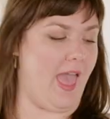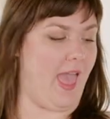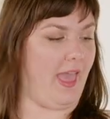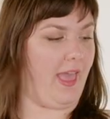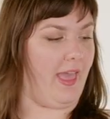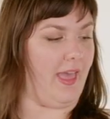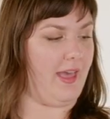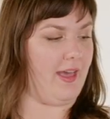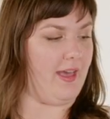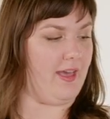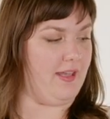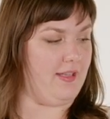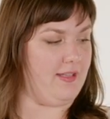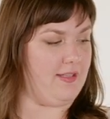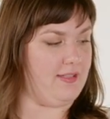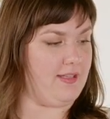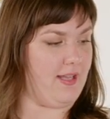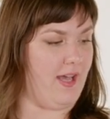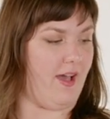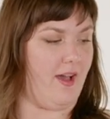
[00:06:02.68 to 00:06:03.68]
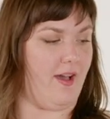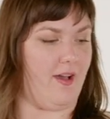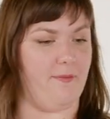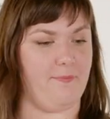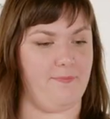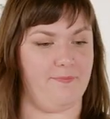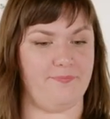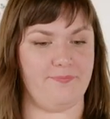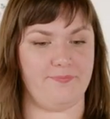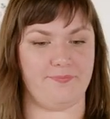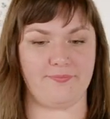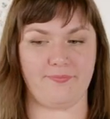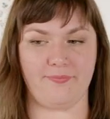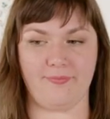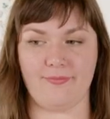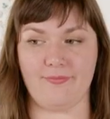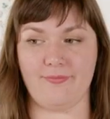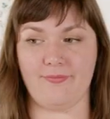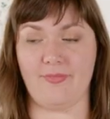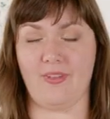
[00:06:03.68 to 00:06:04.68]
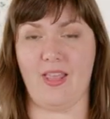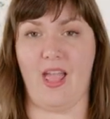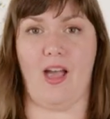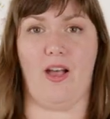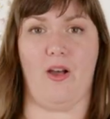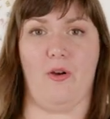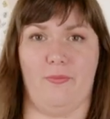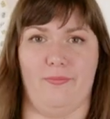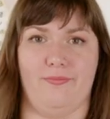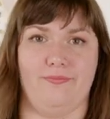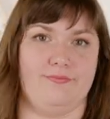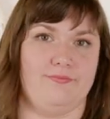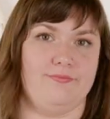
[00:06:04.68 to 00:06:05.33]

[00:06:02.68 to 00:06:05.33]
And um, yeah, oh,